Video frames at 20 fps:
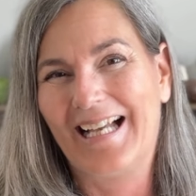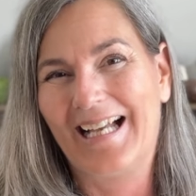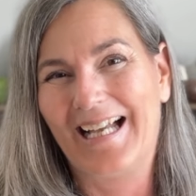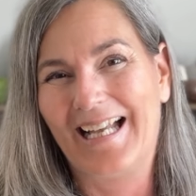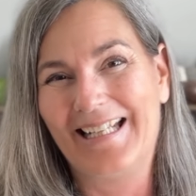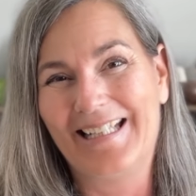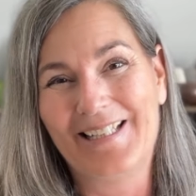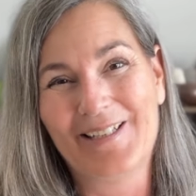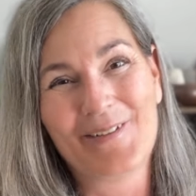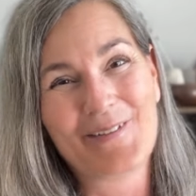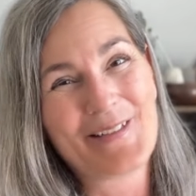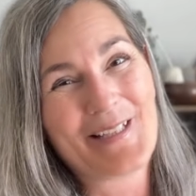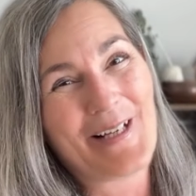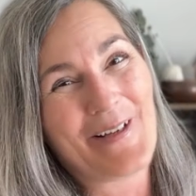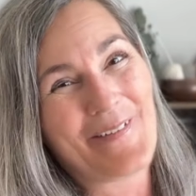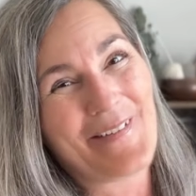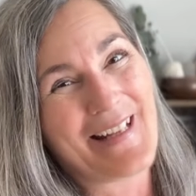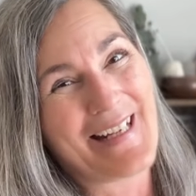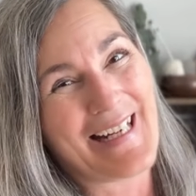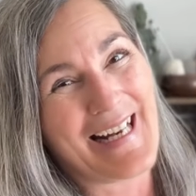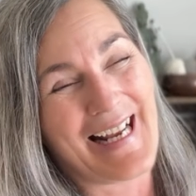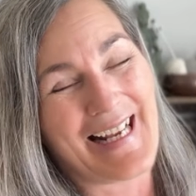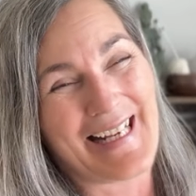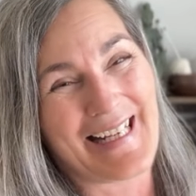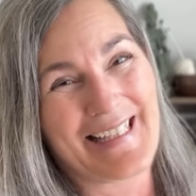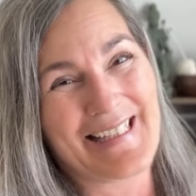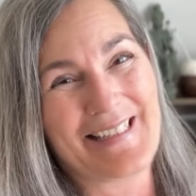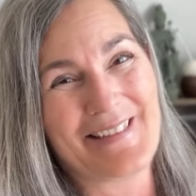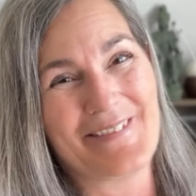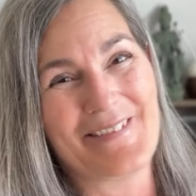I don't know that I
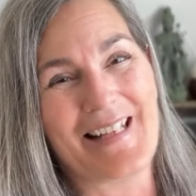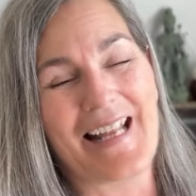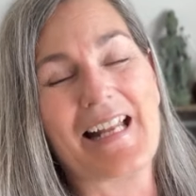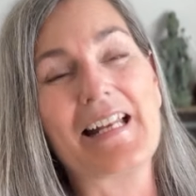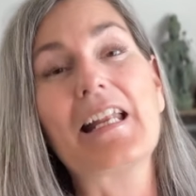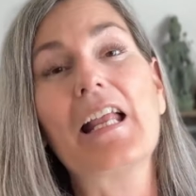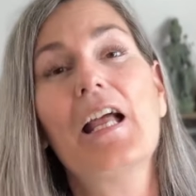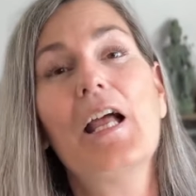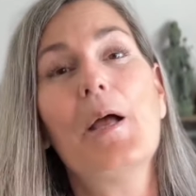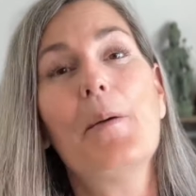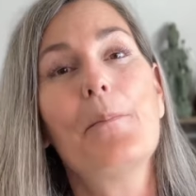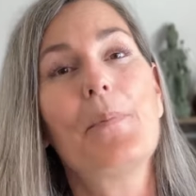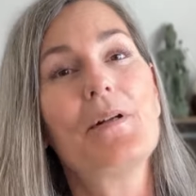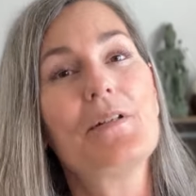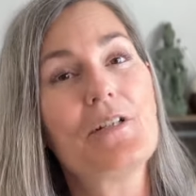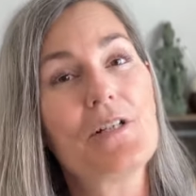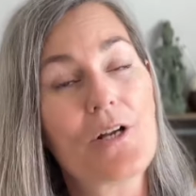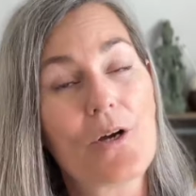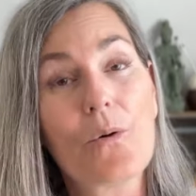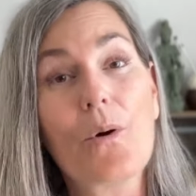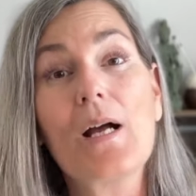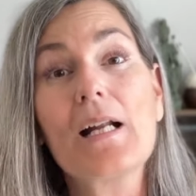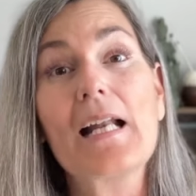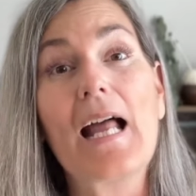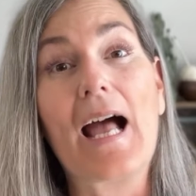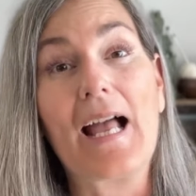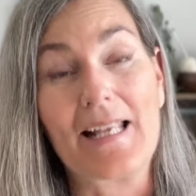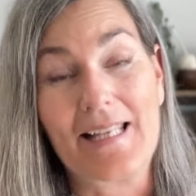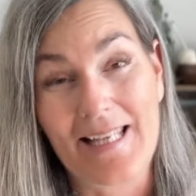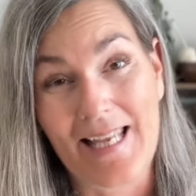could do that, but you know what?
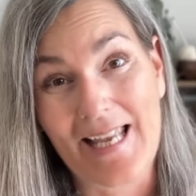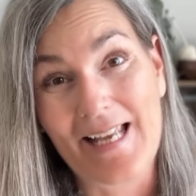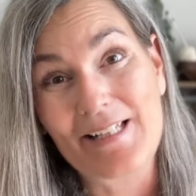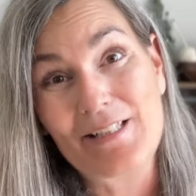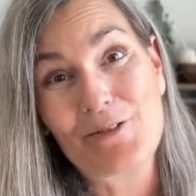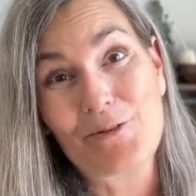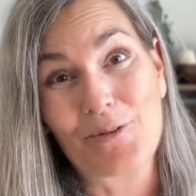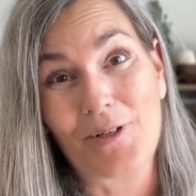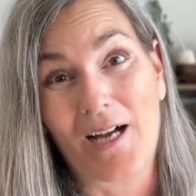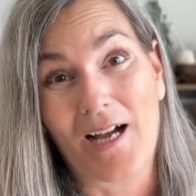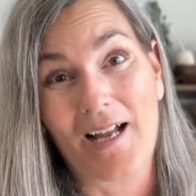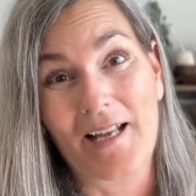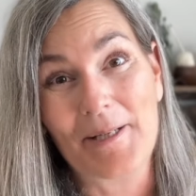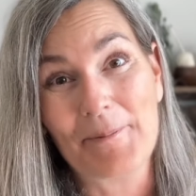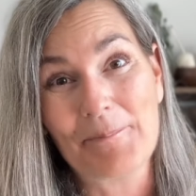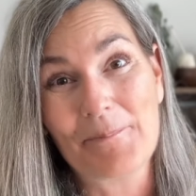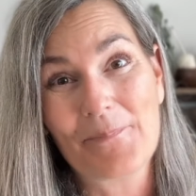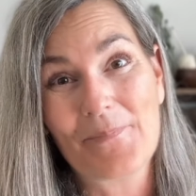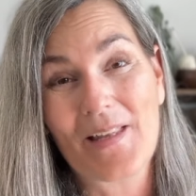I can try.